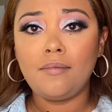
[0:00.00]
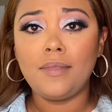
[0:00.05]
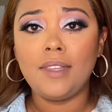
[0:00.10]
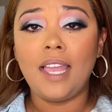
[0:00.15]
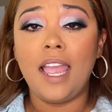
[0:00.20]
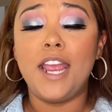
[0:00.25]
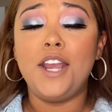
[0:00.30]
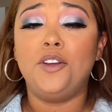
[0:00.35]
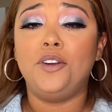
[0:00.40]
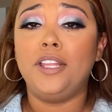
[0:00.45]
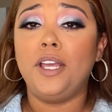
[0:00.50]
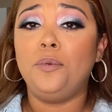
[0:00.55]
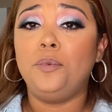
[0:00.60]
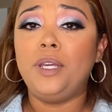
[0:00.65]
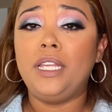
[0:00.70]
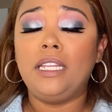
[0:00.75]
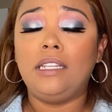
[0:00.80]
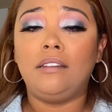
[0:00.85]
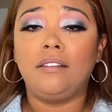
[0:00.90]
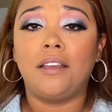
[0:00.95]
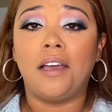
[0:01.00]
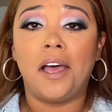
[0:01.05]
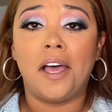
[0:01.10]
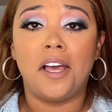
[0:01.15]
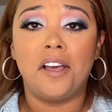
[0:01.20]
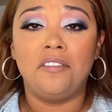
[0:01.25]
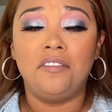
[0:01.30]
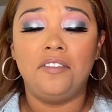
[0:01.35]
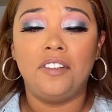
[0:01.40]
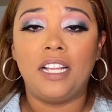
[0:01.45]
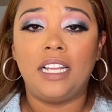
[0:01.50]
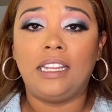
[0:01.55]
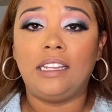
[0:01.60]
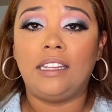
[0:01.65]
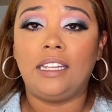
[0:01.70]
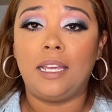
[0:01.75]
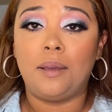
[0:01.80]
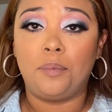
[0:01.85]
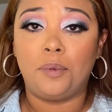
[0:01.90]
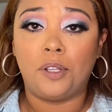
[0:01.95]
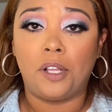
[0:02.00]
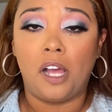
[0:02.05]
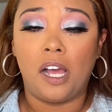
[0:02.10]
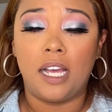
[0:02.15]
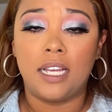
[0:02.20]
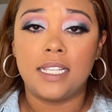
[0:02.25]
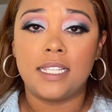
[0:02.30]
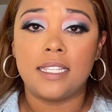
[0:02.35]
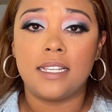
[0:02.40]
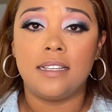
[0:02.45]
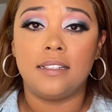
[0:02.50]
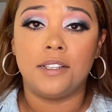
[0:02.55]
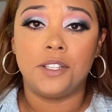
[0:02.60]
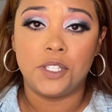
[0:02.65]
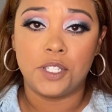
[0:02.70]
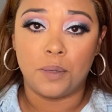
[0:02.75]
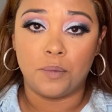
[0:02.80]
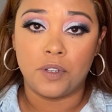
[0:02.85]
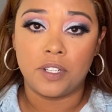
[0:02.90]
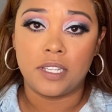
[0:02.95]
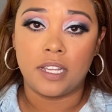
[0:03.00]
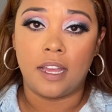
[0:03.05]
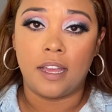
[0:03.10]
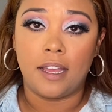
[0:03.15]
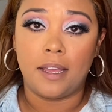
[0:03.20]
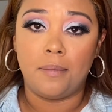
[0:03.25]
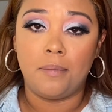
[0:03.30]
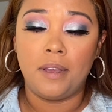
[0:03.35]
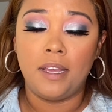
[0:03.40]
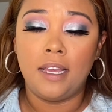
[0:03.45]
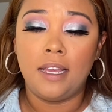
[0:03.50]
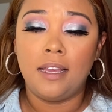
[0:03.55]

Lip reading: I know that we love lip gloss in the summertime,